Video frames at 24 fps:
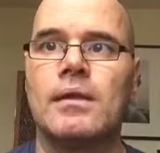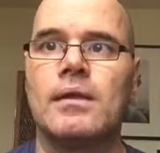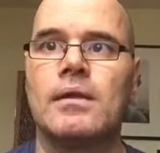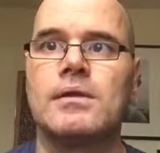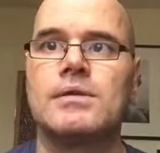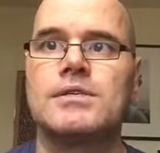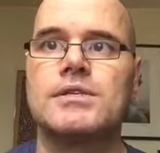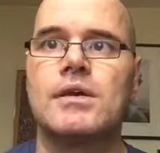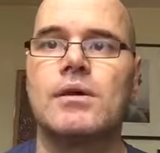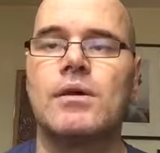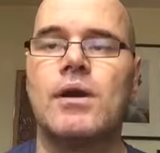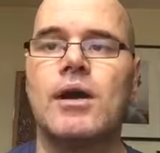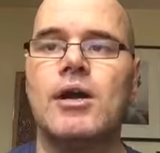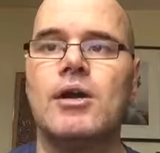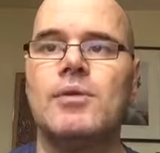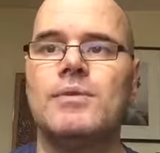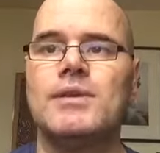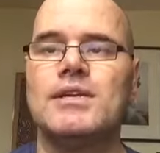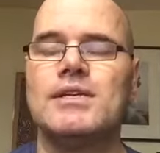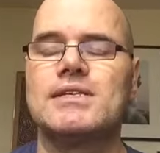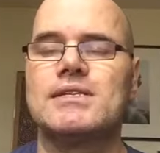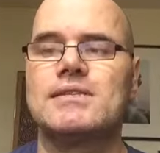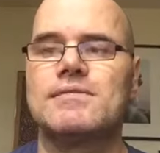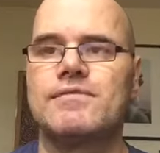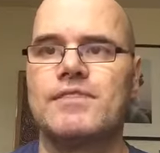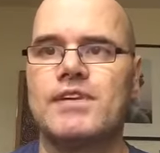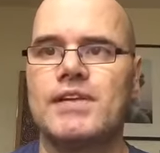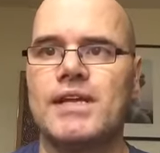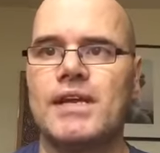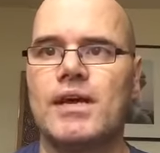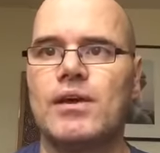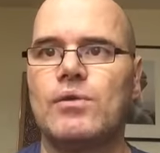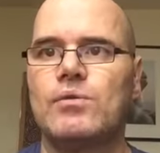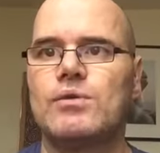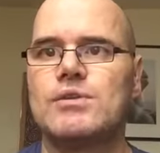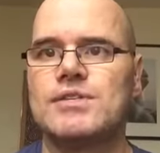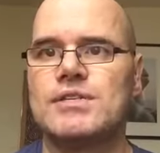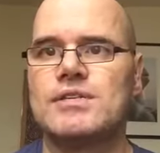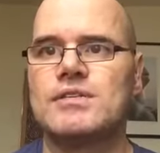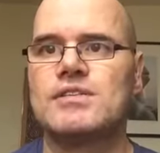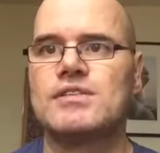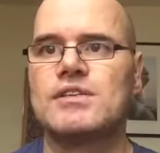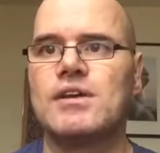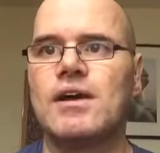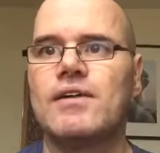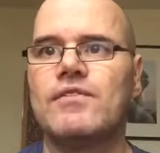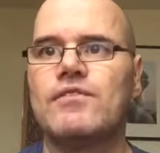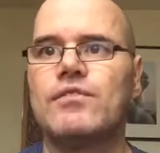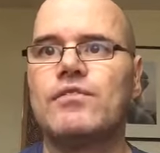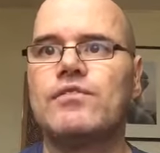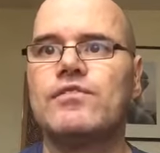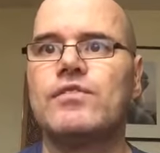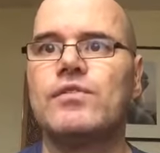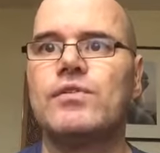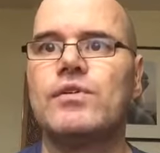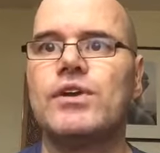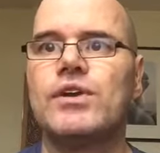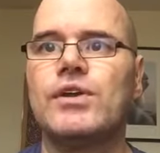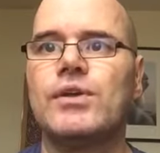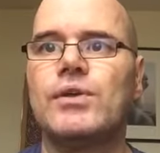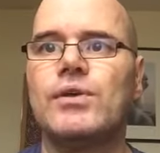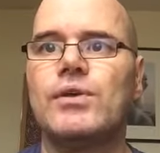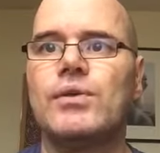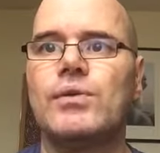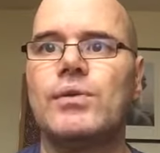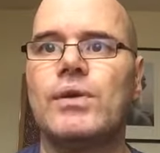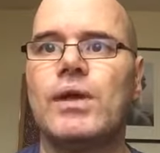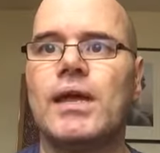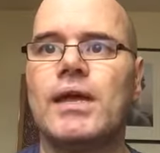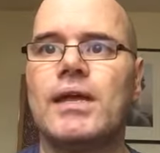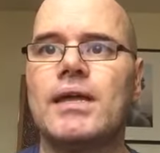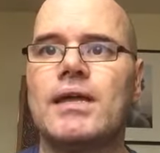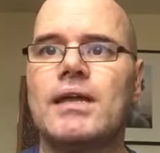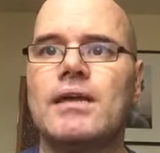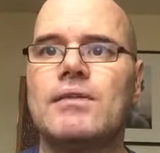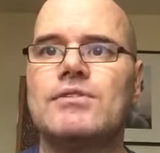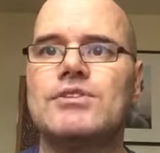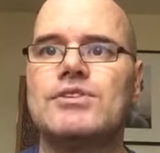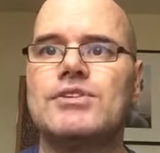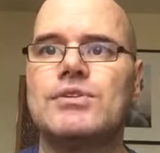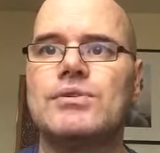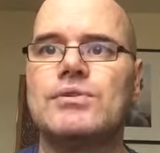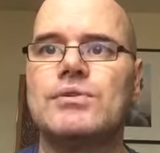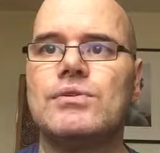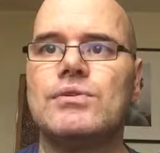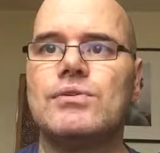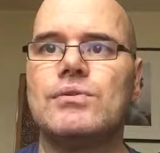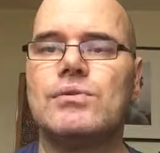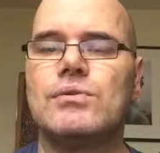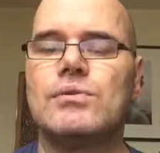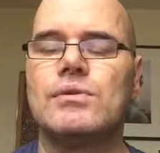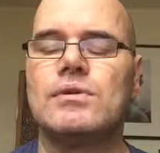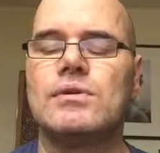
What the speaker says: So I hope this video was insightful for you and gives you